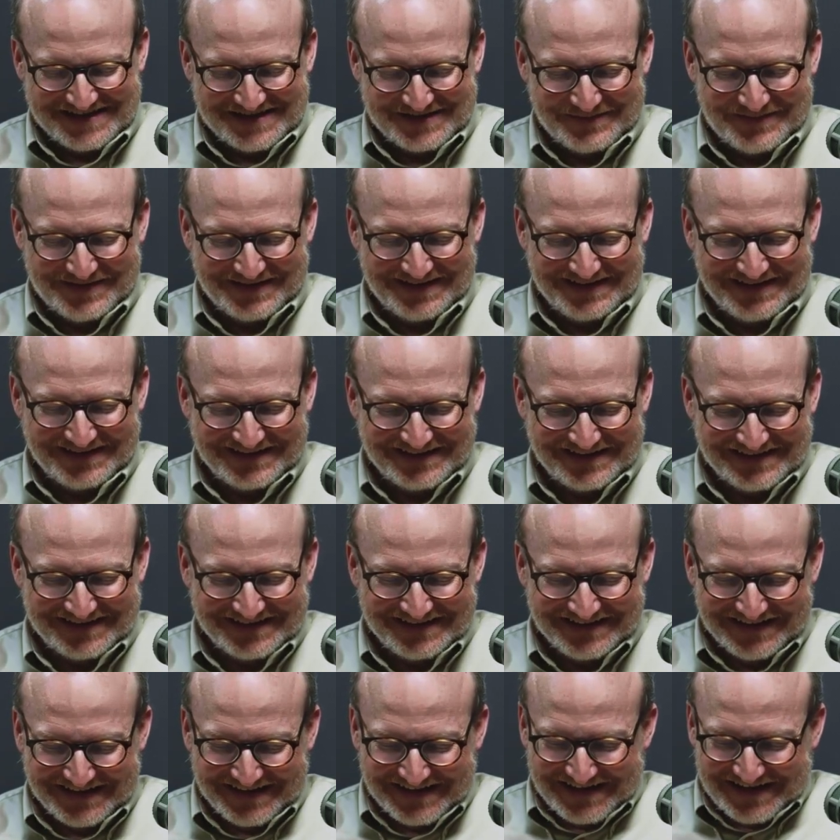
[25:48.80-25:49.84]
to be uh,
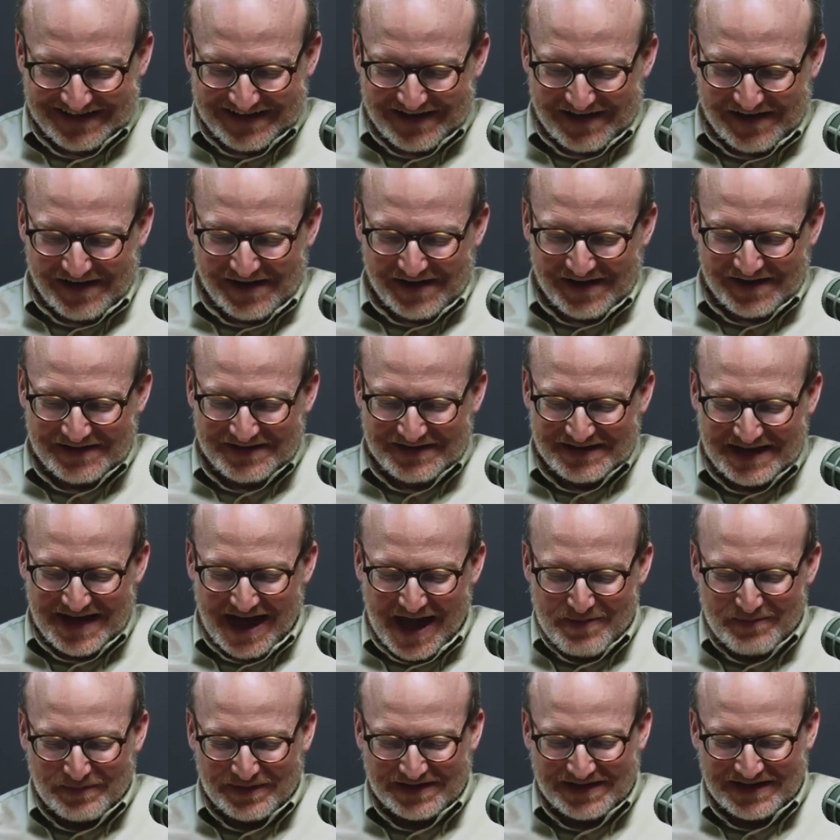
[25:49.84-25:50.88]
on the
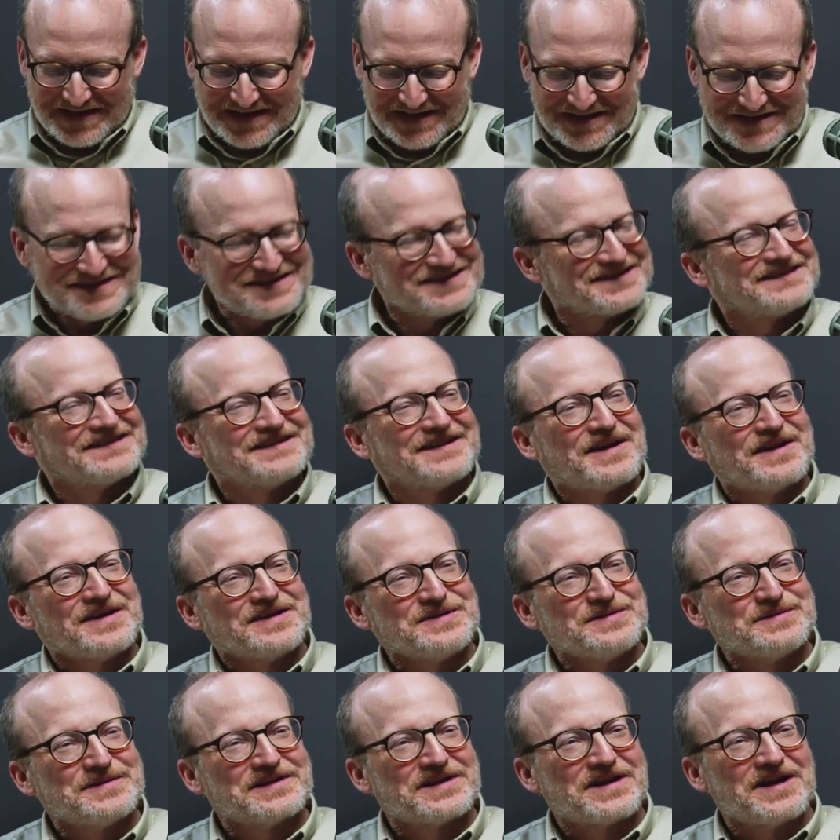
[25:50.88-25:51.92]
application. Are
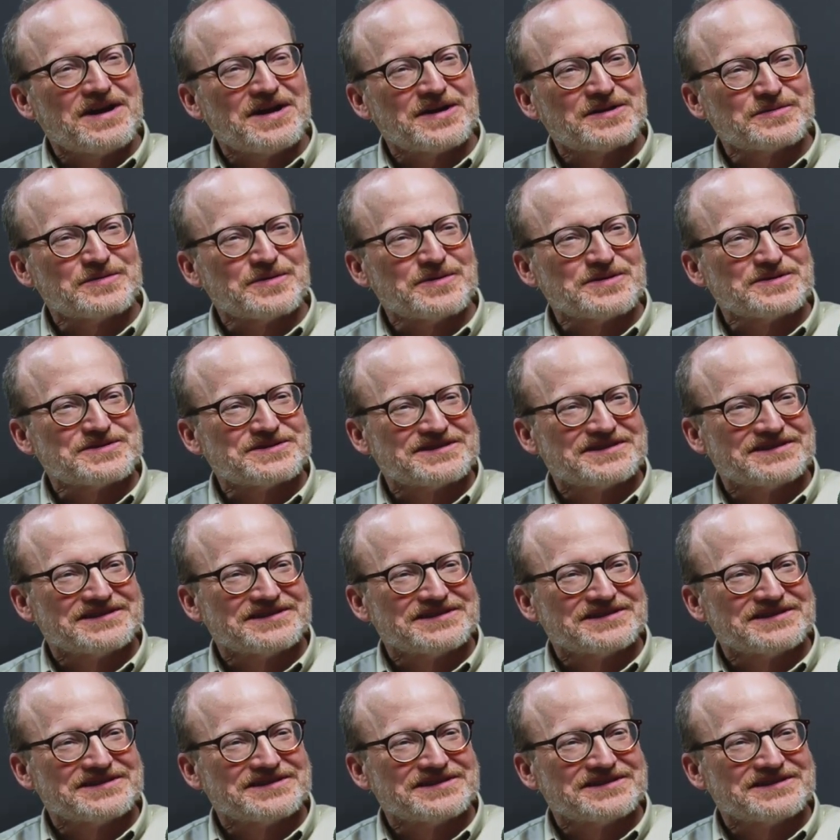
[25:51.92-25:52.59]
you a cockroach?